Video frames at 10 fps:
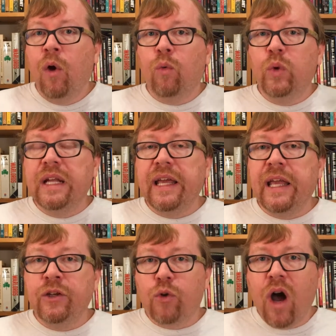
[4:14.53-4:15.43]

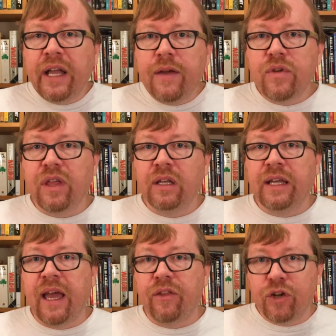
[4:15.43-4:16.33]
really drawing everything
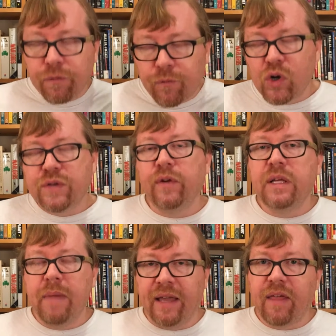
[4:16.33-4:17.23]
together to
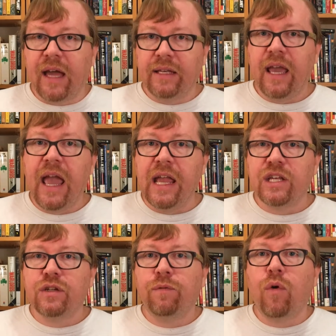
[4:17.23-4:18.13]
forcefully make that
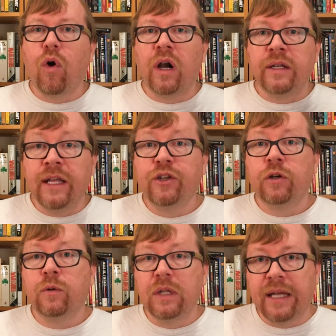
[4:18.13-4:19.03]
case for an
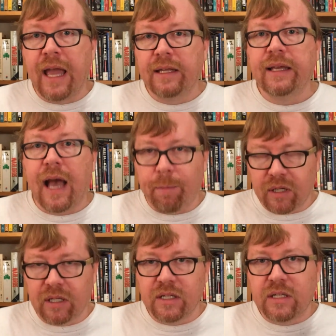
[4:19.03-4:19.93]
integrally
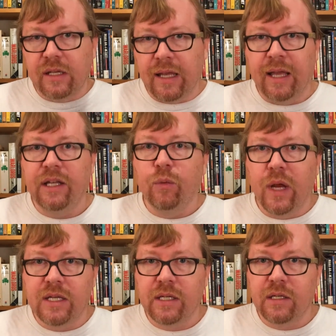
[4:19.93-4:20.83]
anti-capitalist and
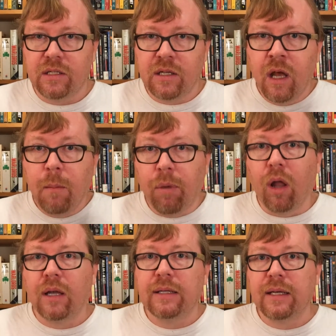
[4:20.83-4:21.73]
anti-racist
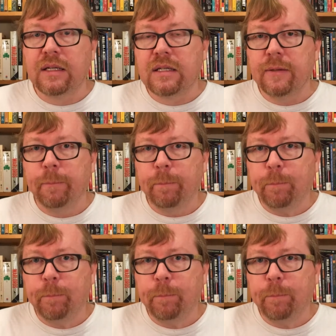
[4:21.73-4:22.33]
politics.